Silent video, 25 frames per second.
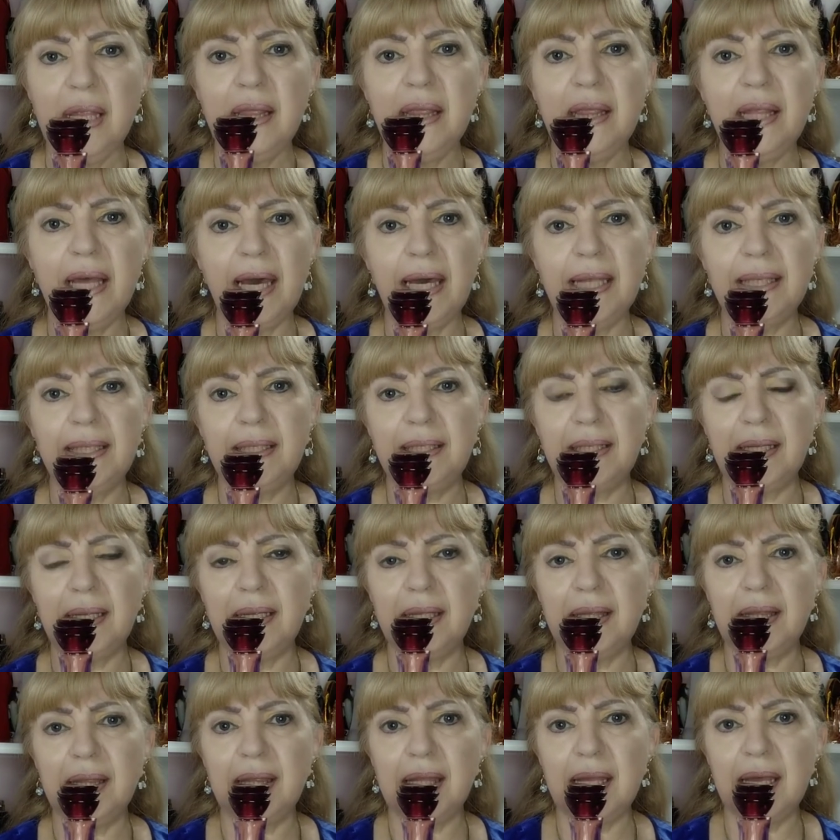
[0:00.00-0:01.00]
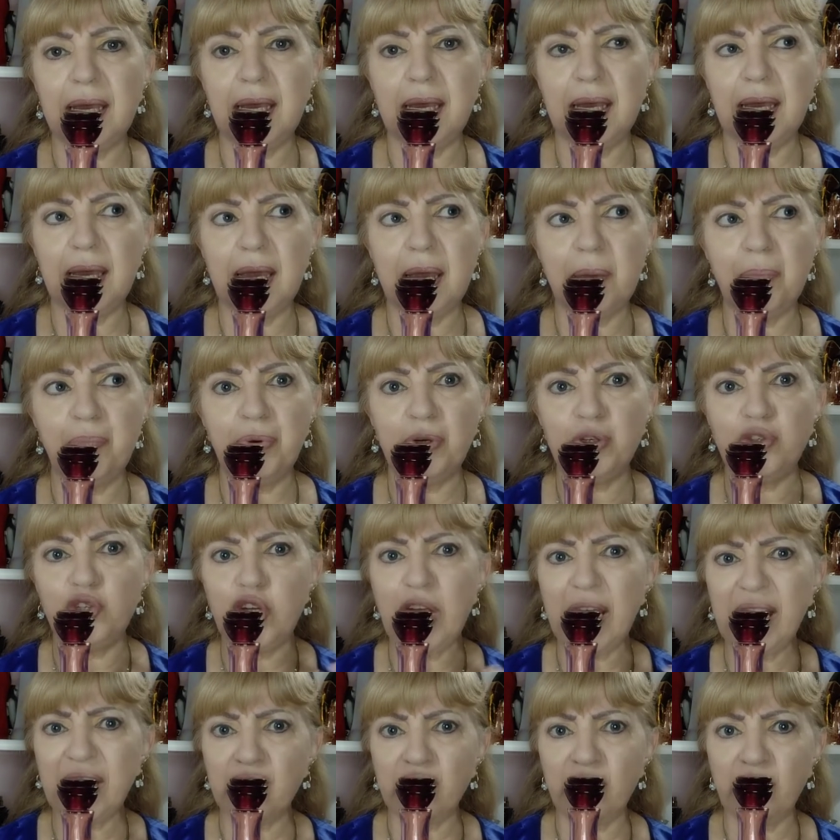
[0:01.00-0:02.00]
that the
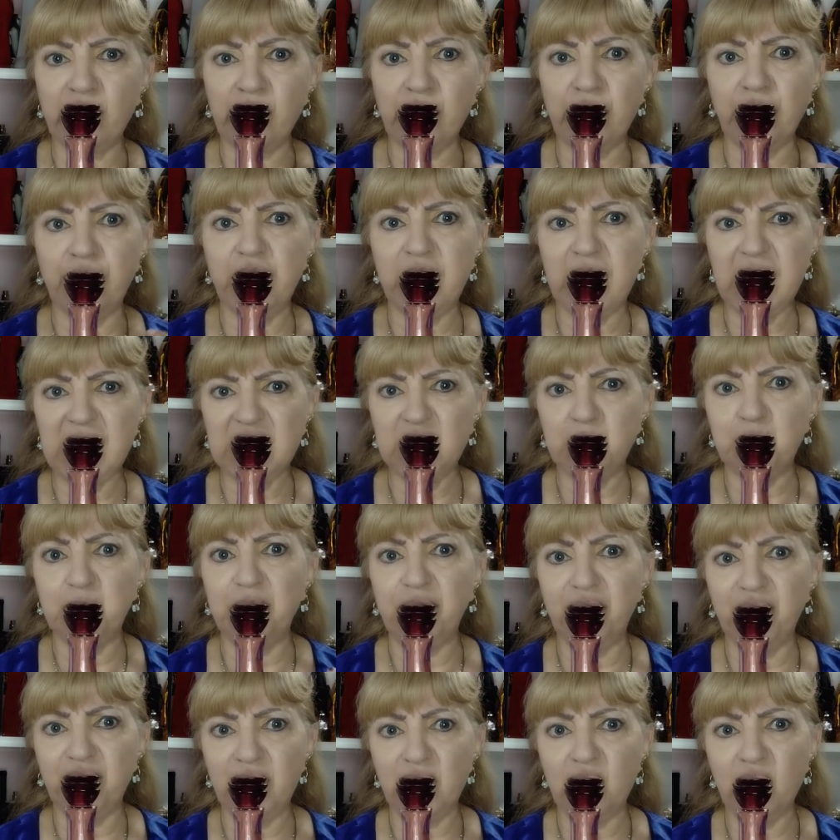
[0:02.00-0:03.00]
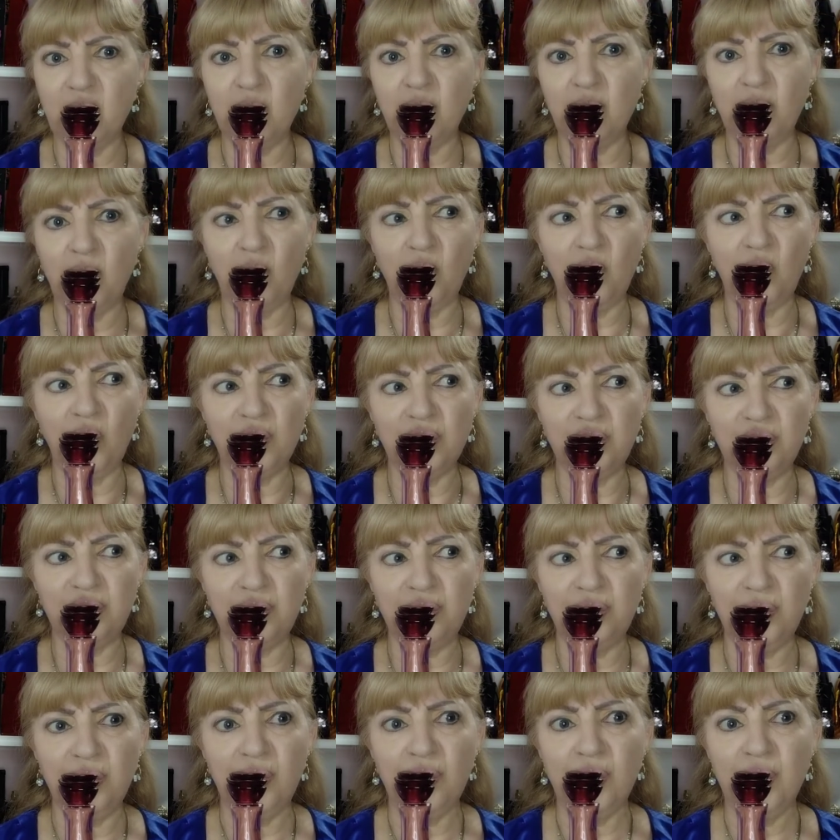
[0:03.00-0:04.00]
projection of this perfume
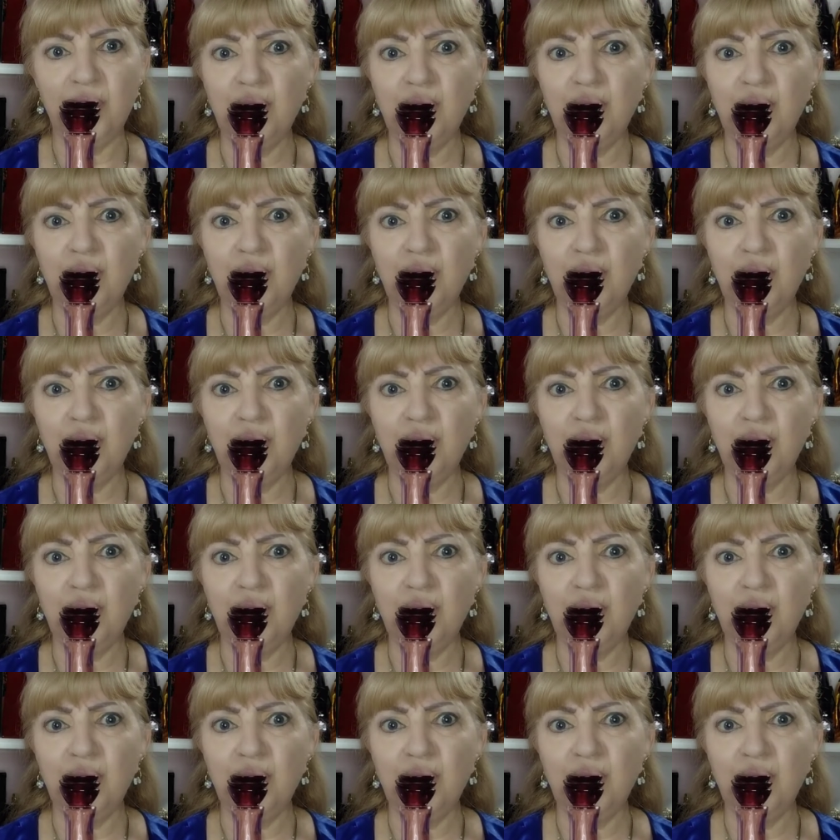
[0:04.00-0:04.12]
was